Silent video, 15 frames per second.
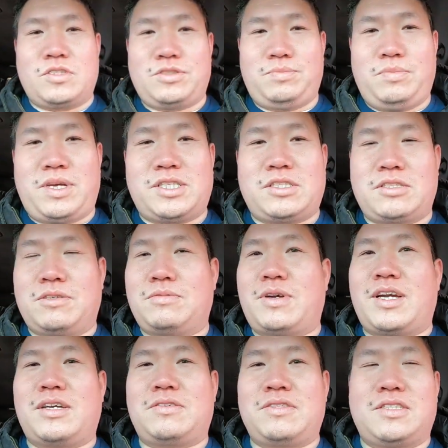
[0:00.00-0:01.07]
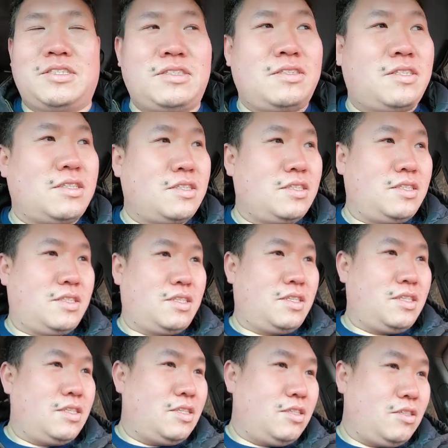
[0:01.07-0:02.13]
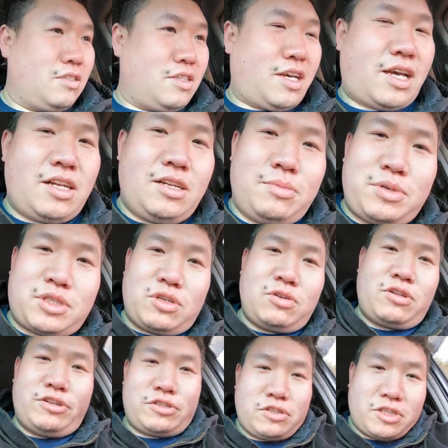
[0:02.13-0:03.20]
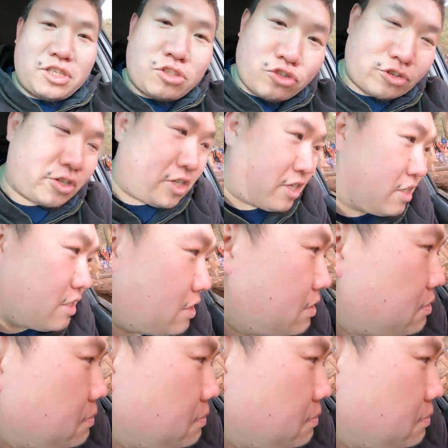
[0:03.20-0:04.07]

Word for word: Just messing around and got a little bit too close to this tree.